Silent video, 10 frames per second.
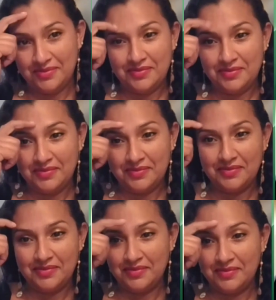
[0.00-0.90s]

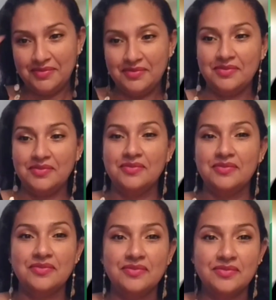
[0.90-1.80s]

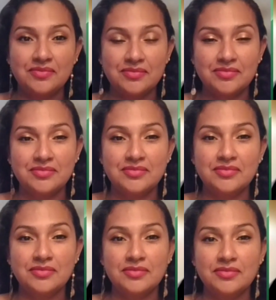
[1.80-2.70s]

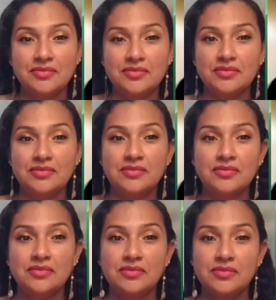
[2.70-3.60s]

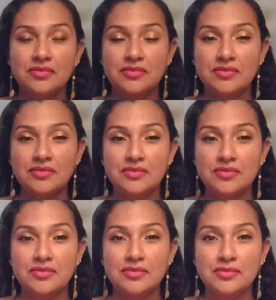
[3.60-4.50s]

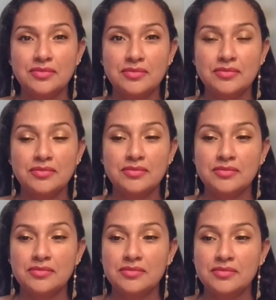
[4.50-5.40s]

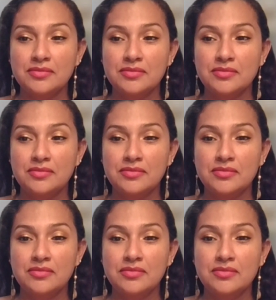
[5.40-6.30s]

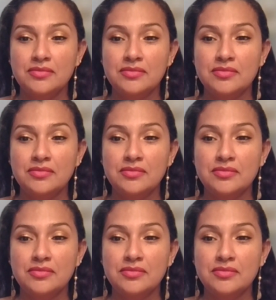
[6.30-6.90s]
(silent)